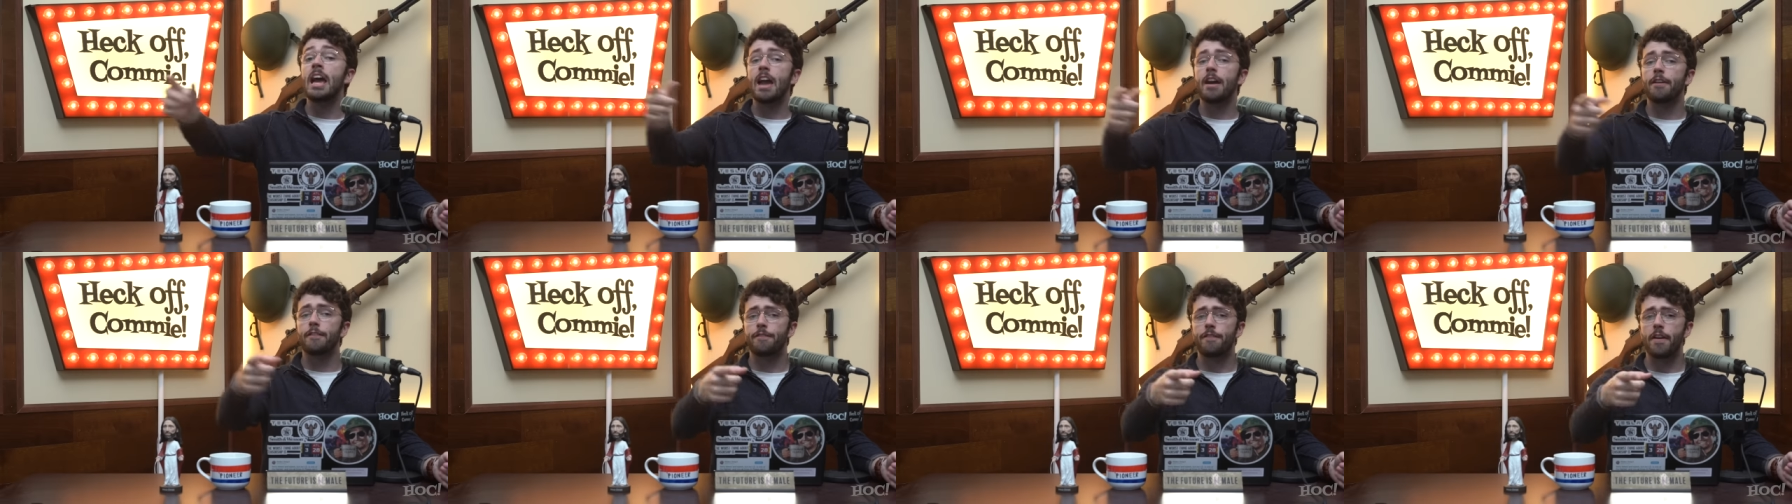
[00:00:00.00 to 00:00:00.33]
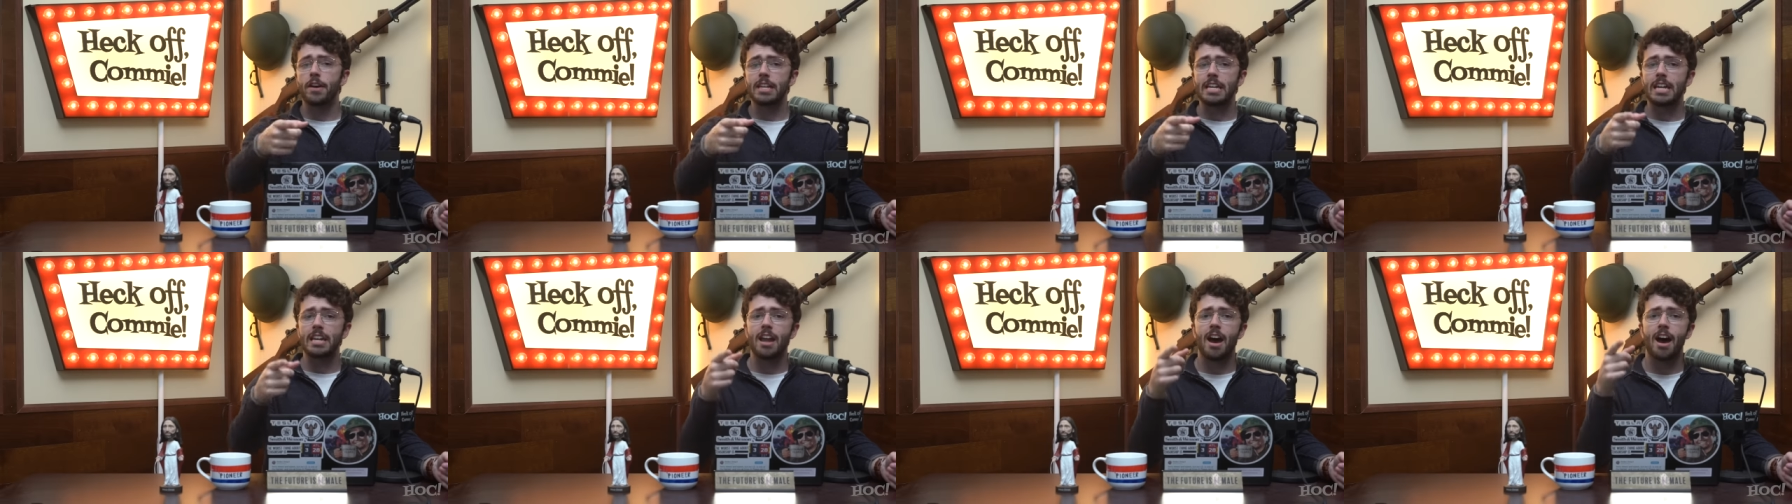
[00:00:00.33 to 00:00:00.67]
And
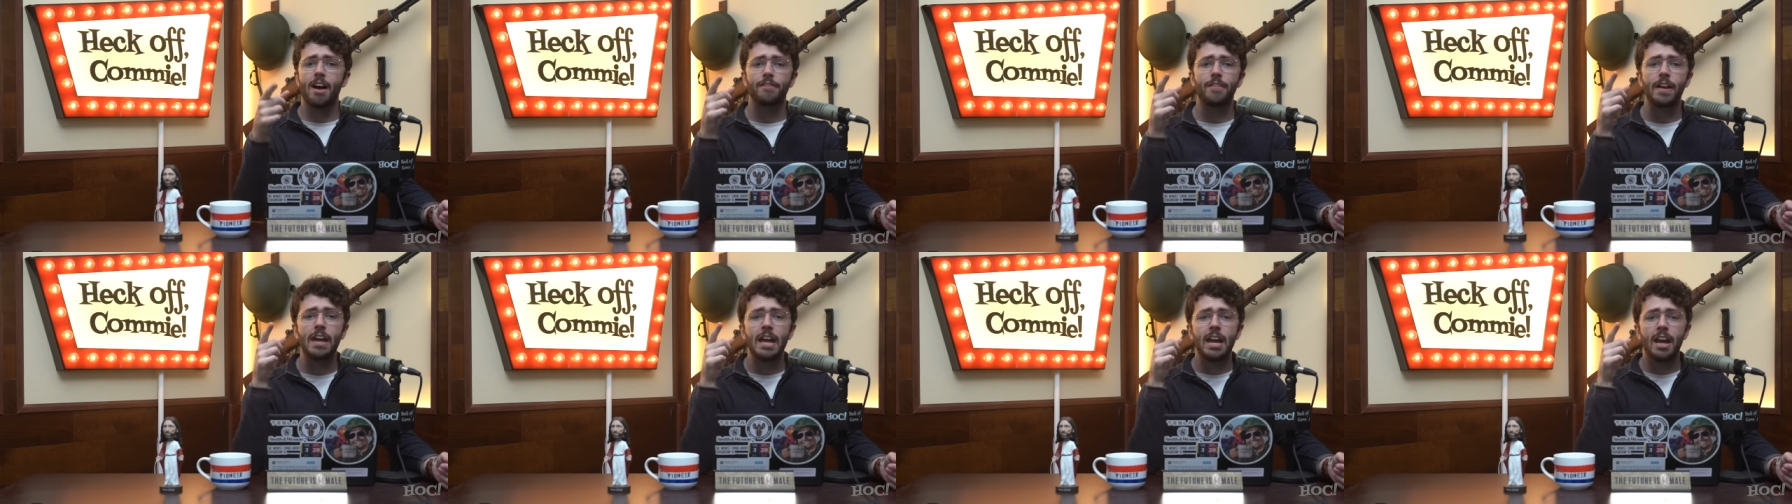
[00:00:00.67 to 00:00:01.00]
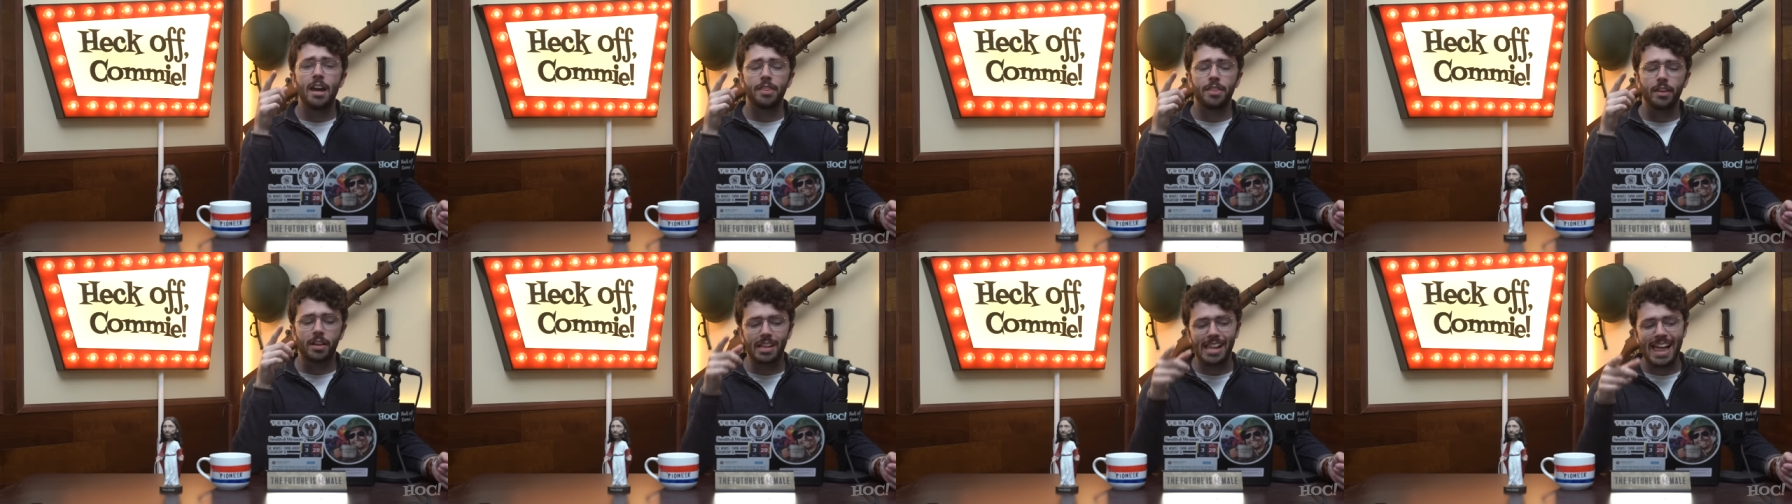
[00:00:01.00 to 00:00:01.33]
funny enough,
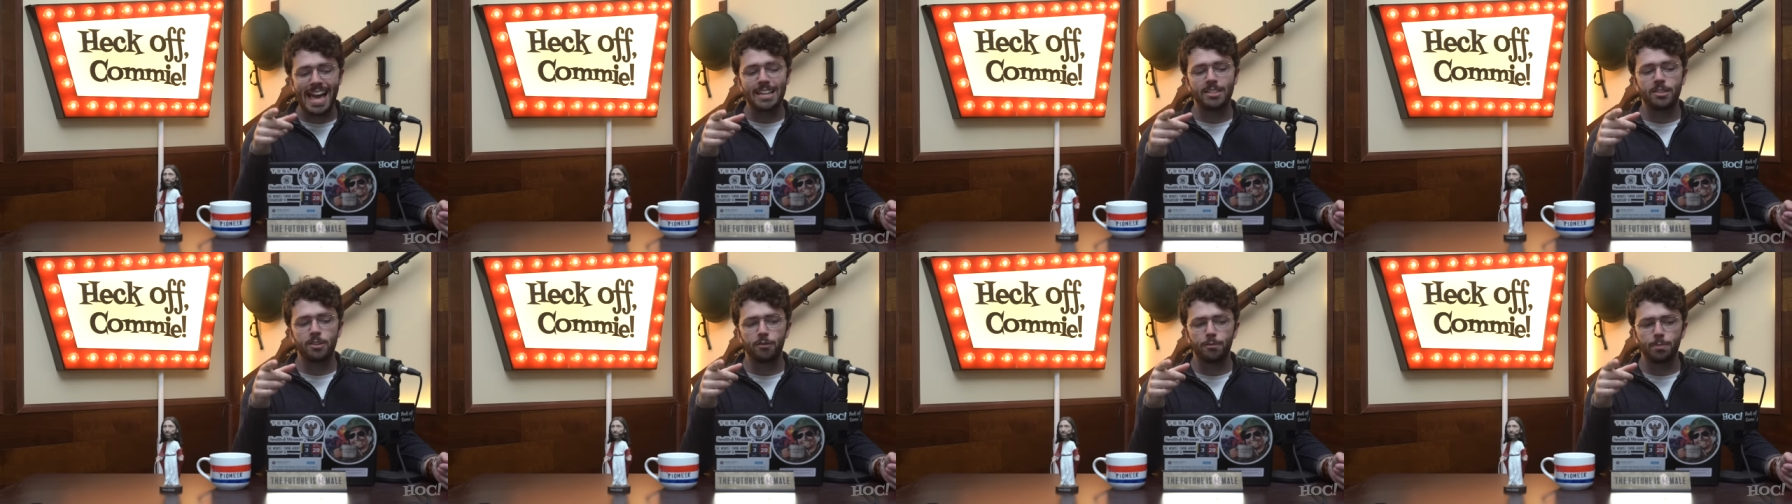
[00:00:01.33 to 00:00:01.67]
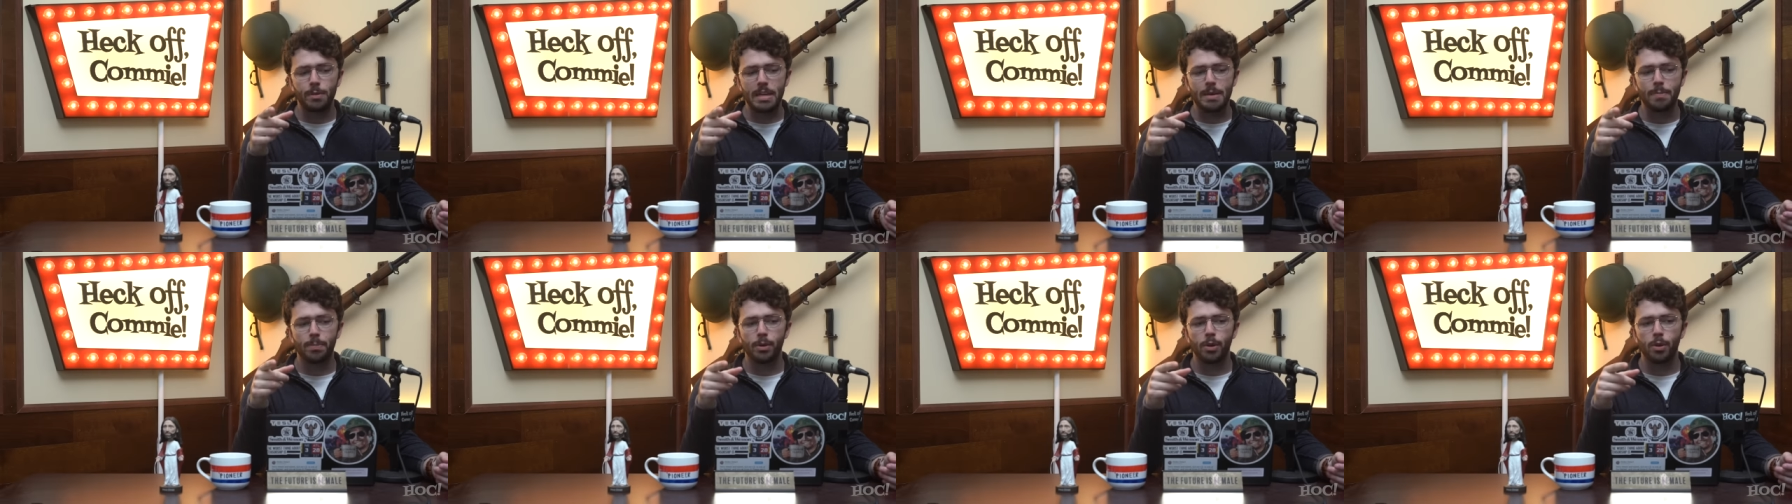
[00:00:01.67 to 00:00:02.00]
the class of
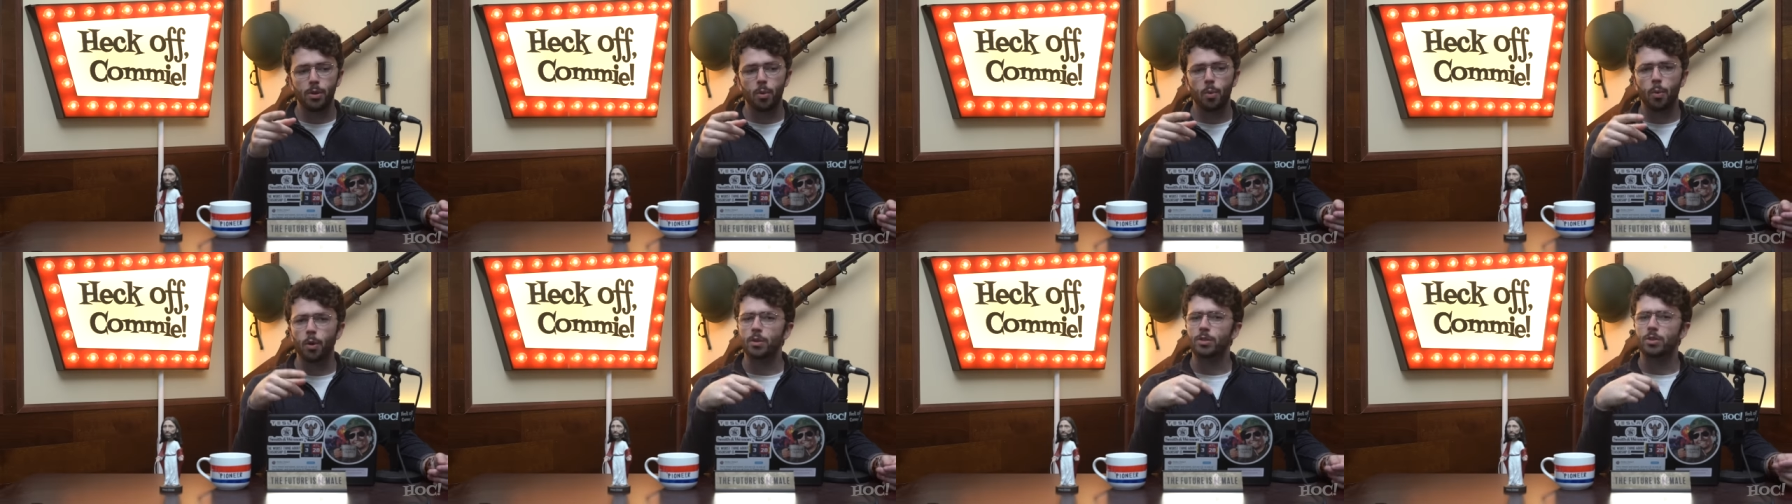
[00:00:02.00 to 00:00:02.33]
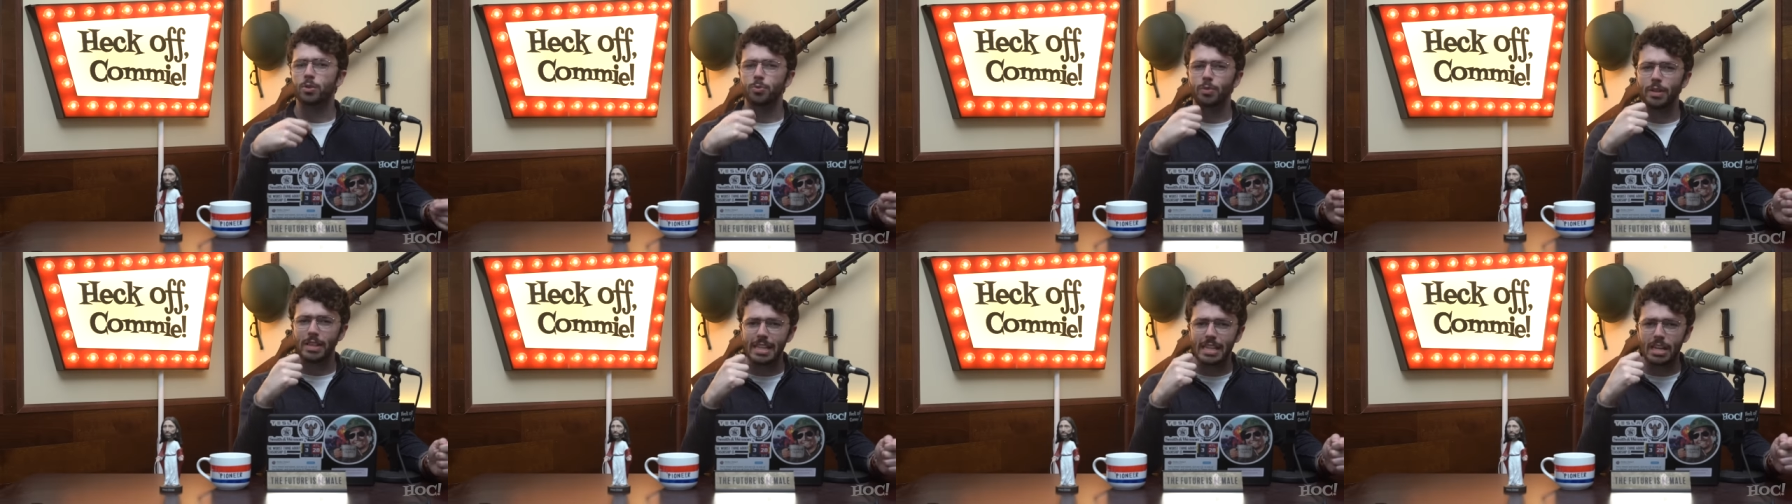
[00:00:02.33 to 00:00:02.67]
people who
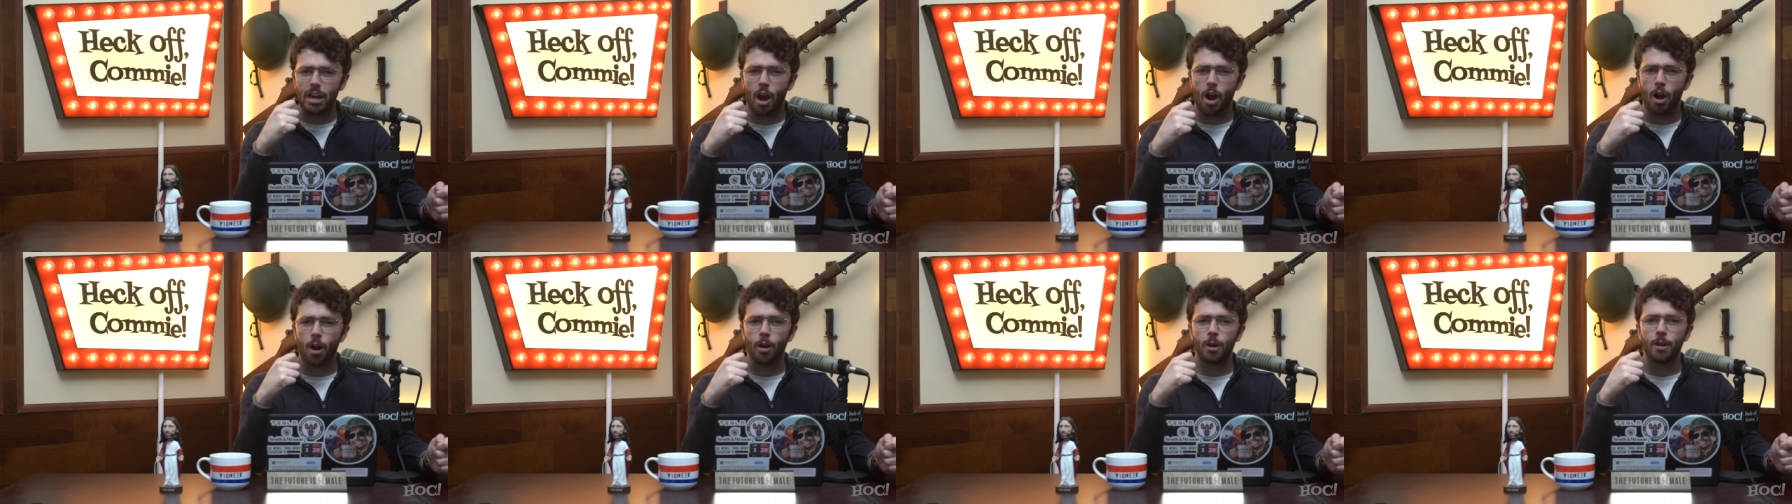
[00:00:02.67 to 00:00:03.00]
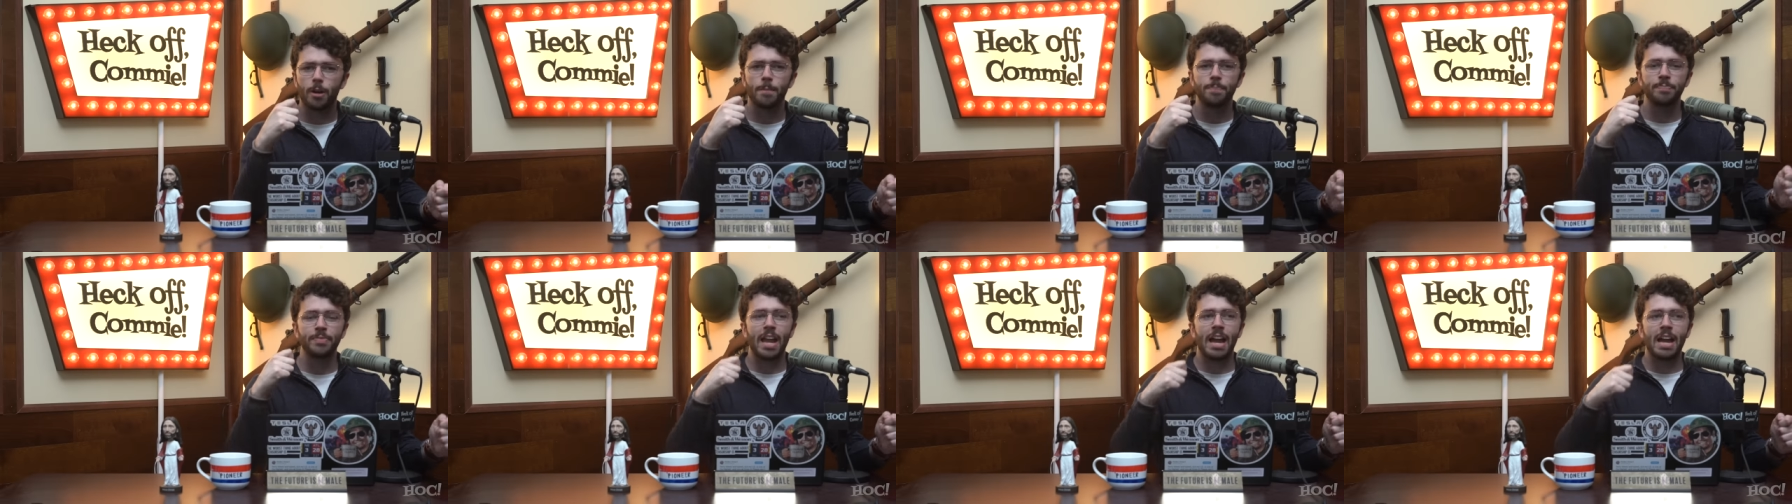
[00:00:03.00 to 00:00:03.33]
worked really
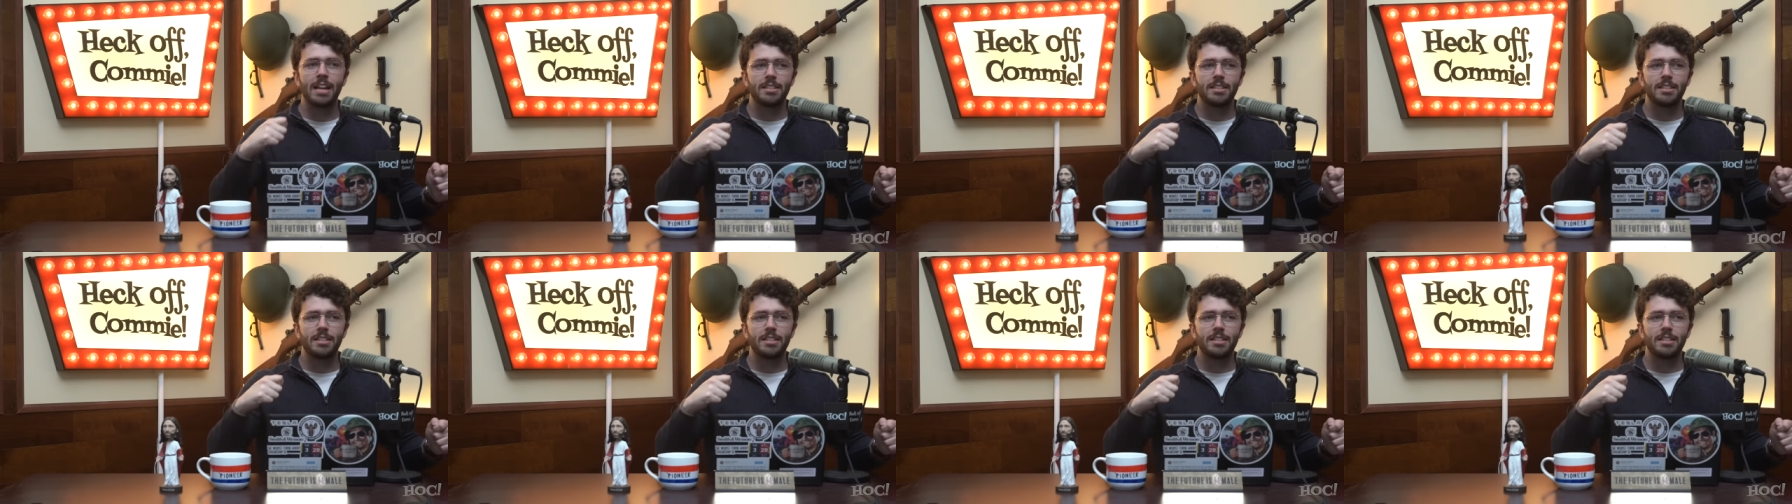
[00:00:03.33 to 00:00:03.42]
hard